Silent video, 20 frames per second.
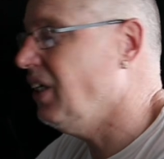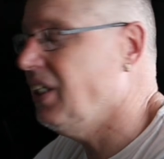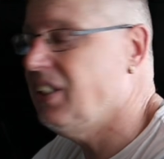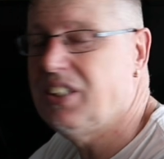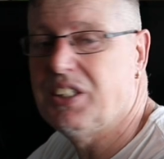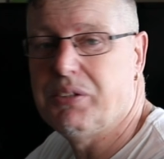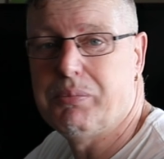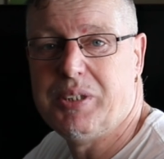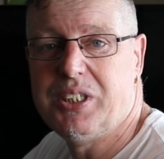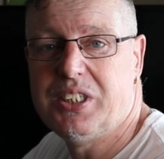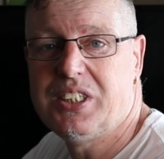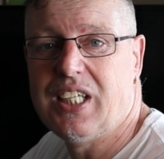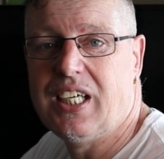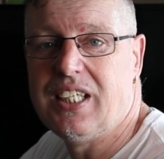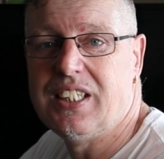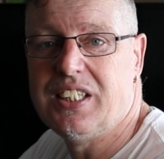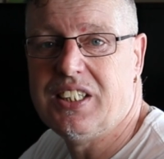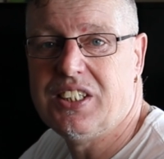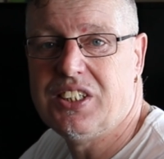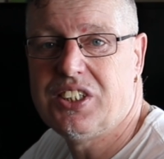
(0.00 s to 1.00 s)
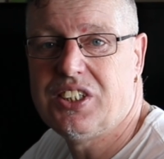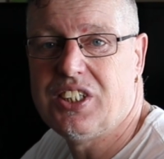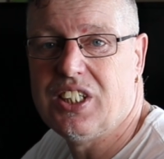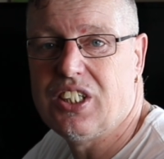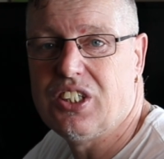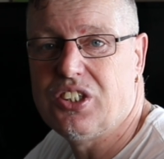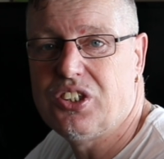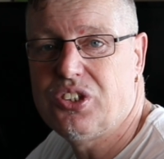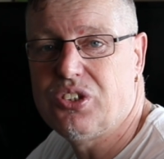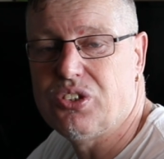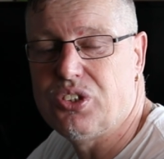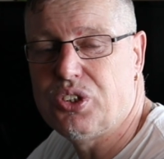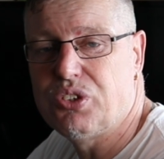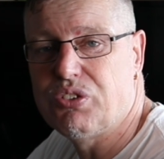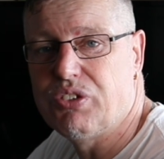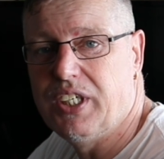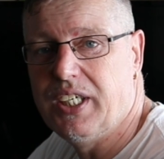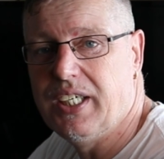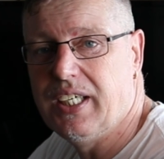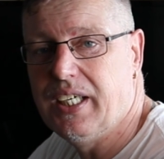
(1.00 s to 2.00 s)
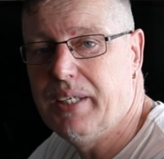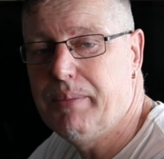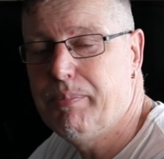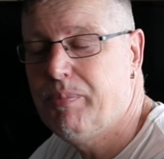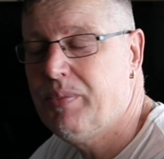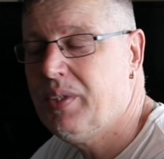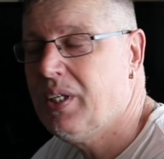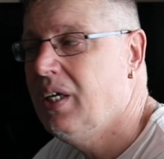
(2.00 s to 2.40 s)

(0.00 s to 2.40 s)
it to be standing still as such, really.